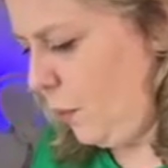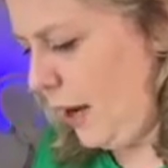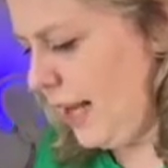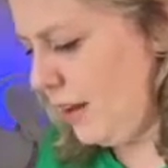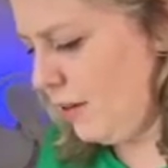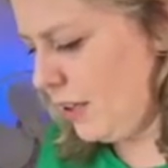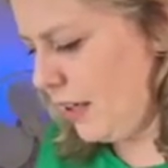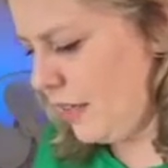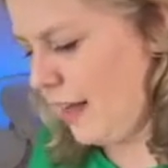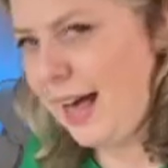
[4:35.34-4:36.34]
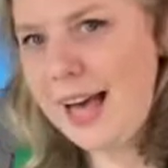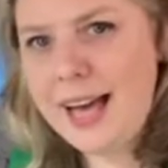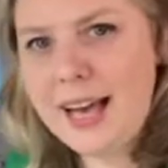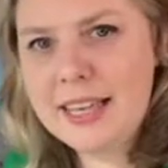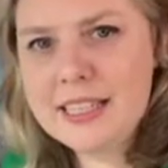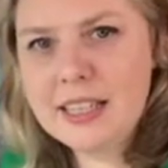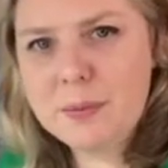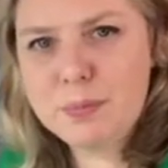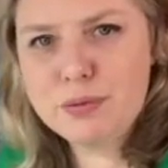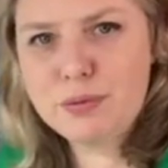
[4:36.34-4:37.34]
Wow, look at that. It's like
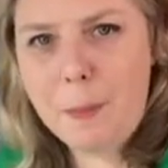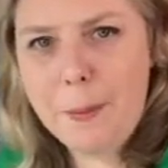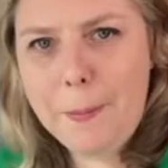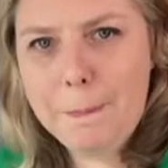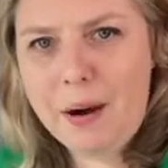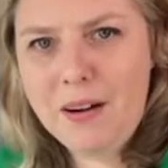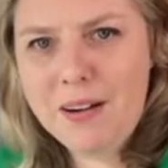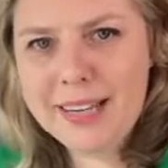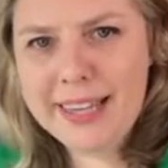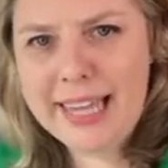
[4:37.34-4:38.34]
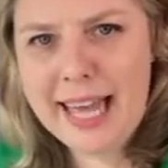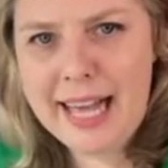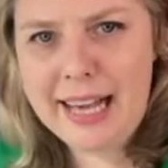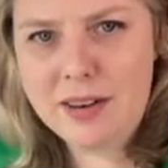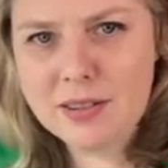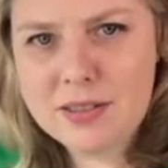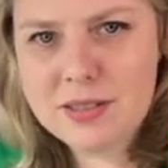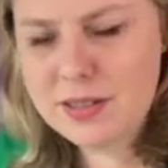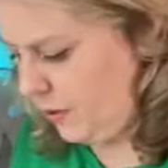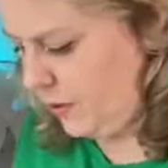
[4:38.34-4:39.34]
proper bark in the
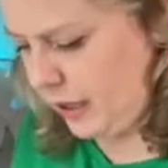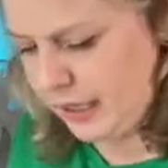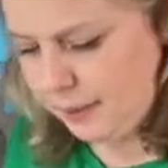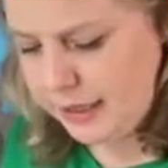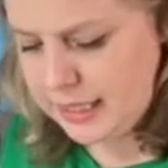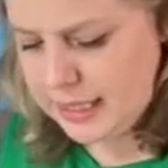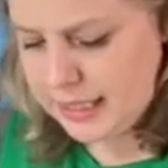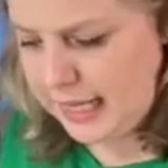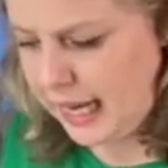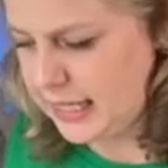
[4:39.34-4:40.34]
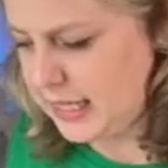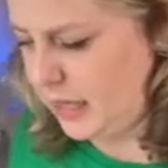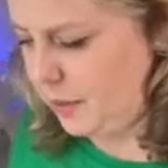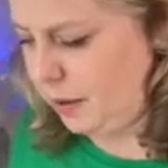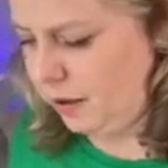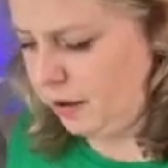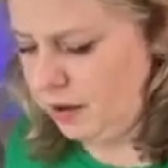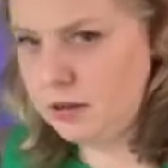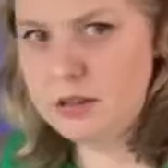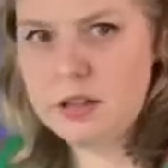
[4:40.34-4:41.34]
house. Anyway, this is cassia
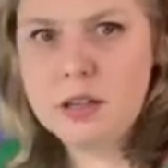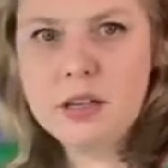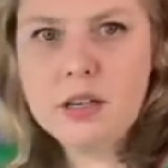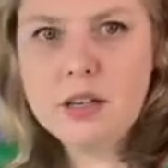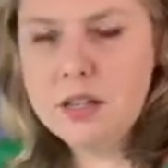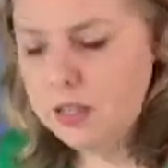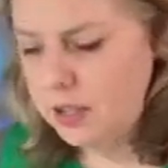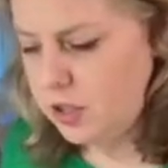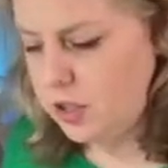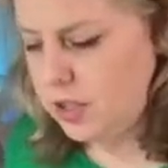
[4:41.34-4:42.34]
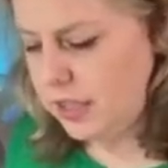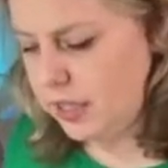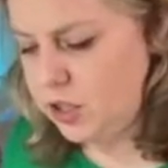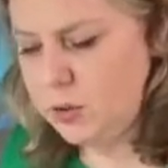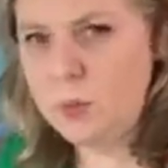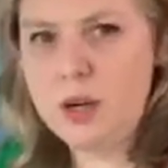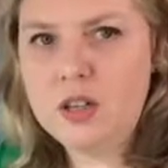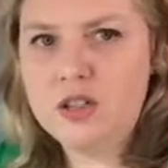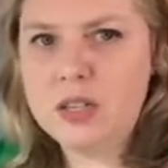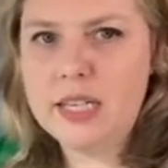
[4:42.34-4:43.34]
bark. Just in case you're
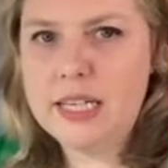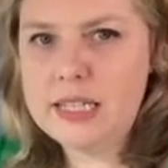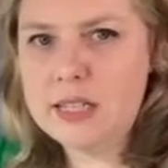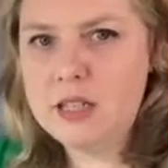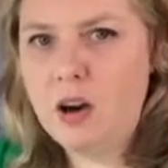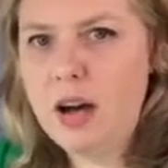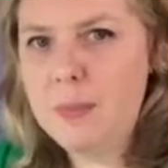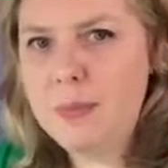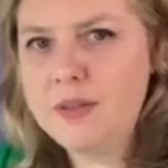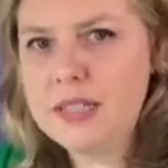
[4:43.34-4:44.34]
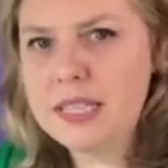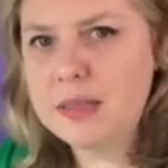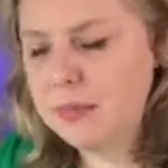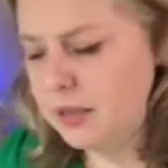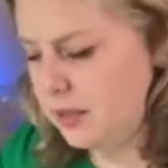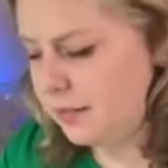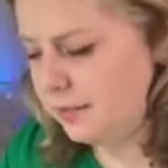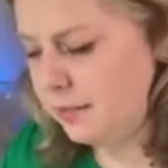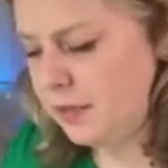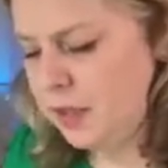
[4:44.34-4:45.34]
wondering, it's a type of cinnamon
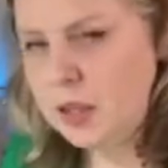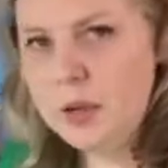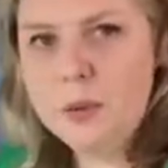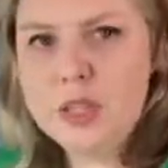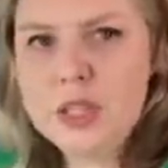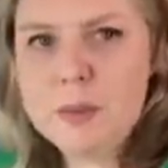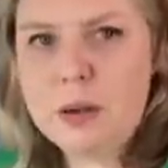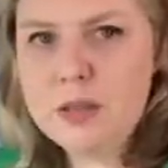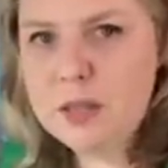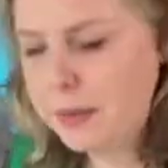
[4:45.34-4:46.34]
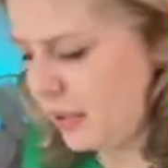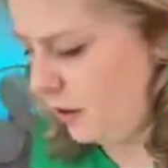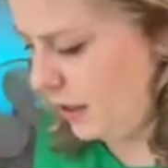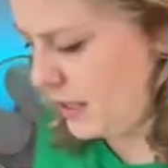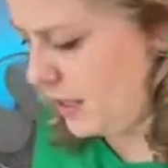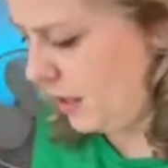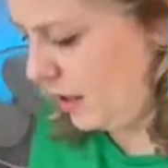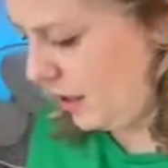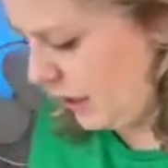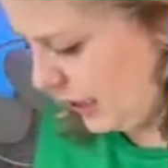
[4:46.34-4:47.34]
which is supposed to be nicer,